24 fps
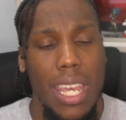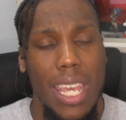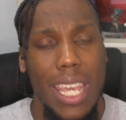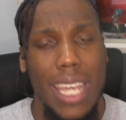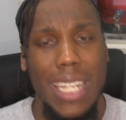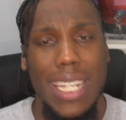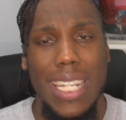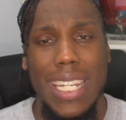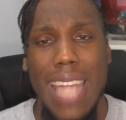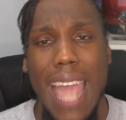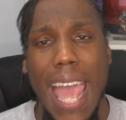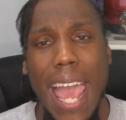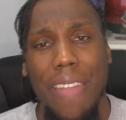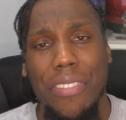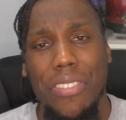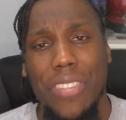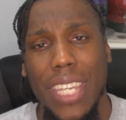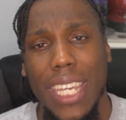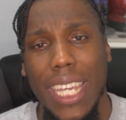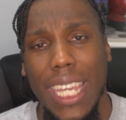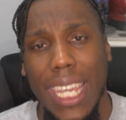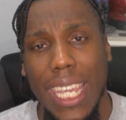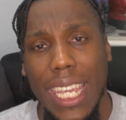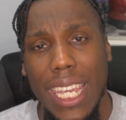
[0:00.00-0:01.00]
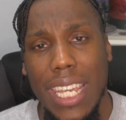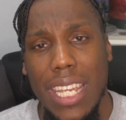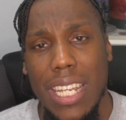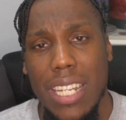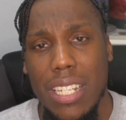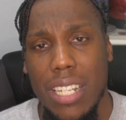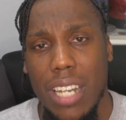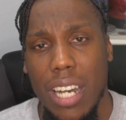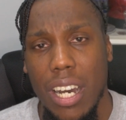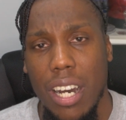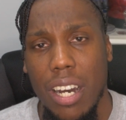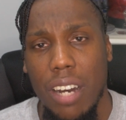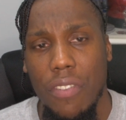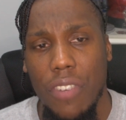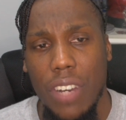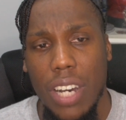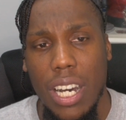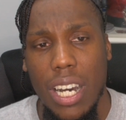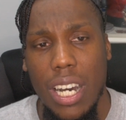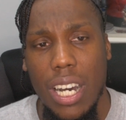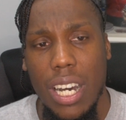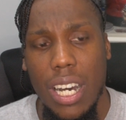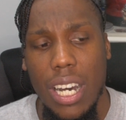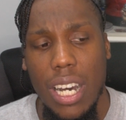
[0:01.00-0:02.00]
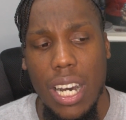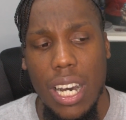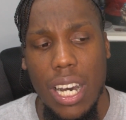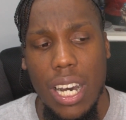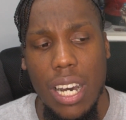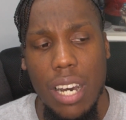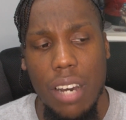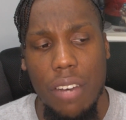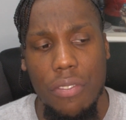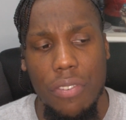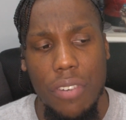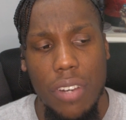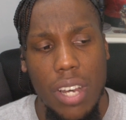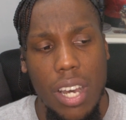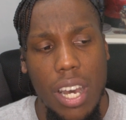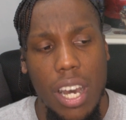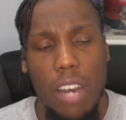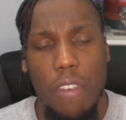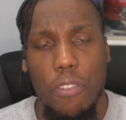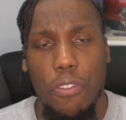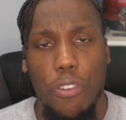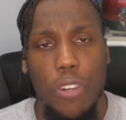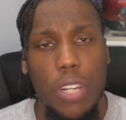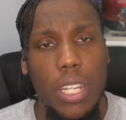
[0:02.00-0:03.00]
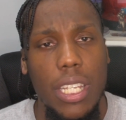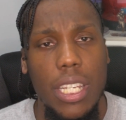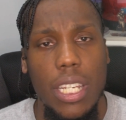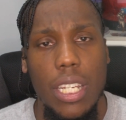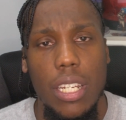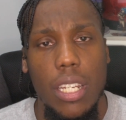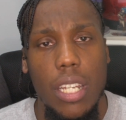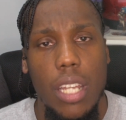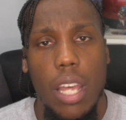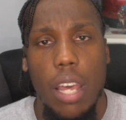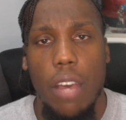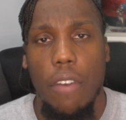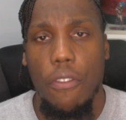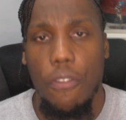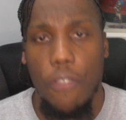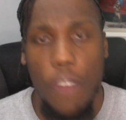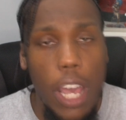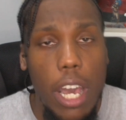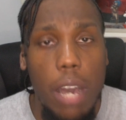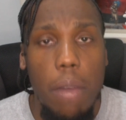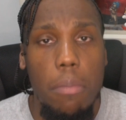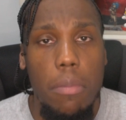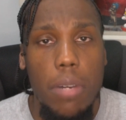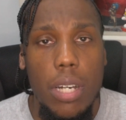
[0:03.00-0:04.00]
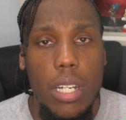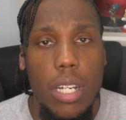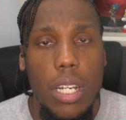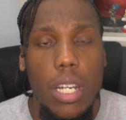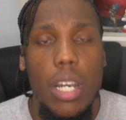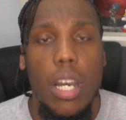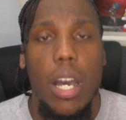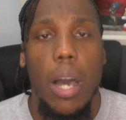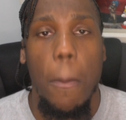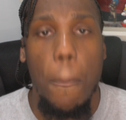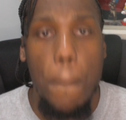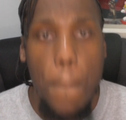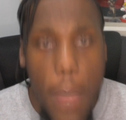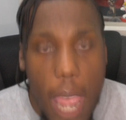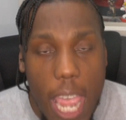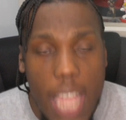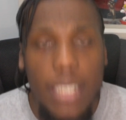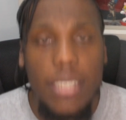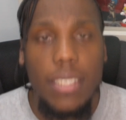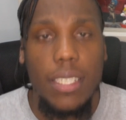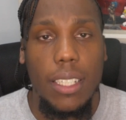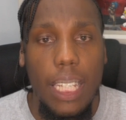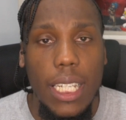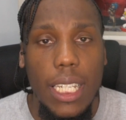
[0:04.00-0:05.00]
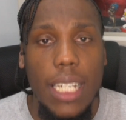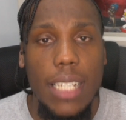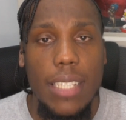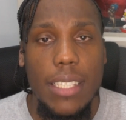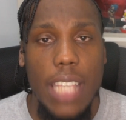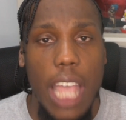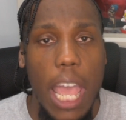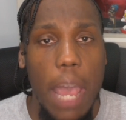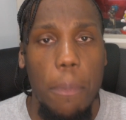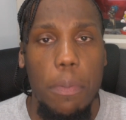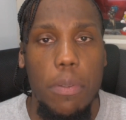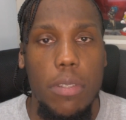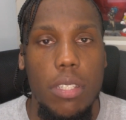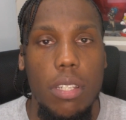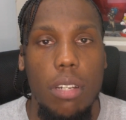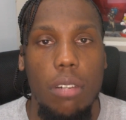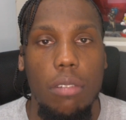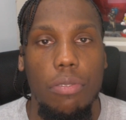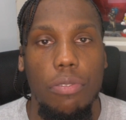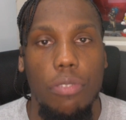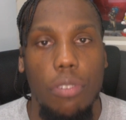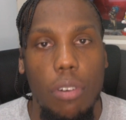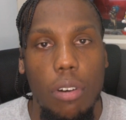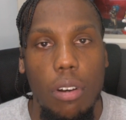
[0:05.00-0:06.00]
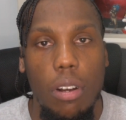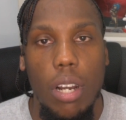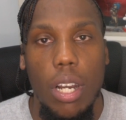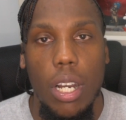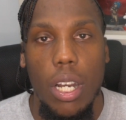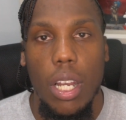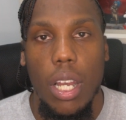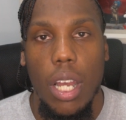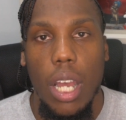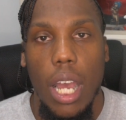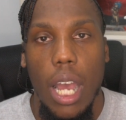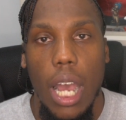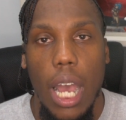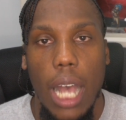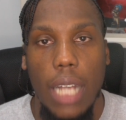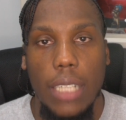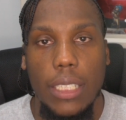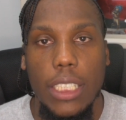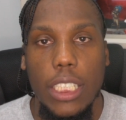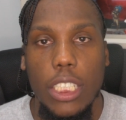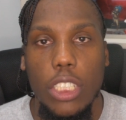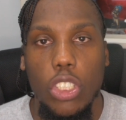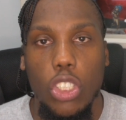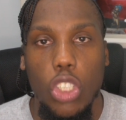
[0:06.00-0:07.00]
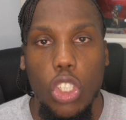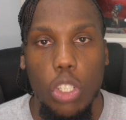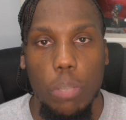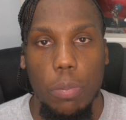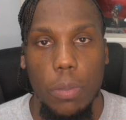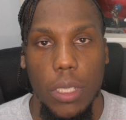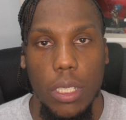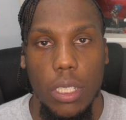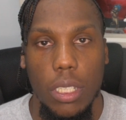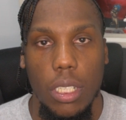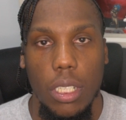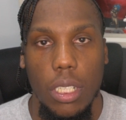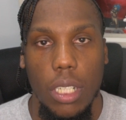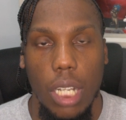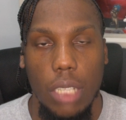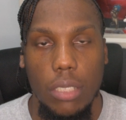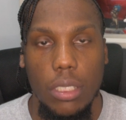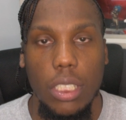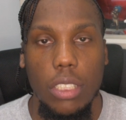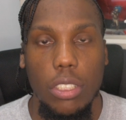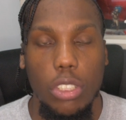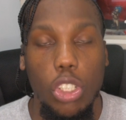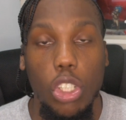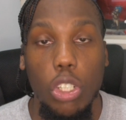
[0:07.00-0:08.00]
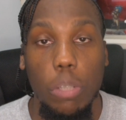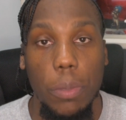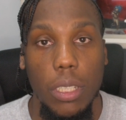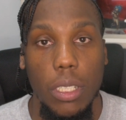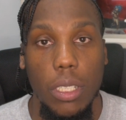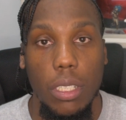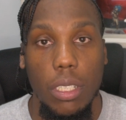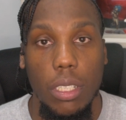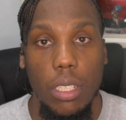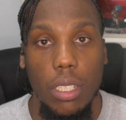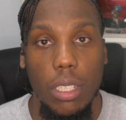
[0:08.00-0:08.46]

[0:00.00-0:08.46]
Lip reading: And then at the end of a freaking Velma Makes a List, episode 4, I seen Scooby.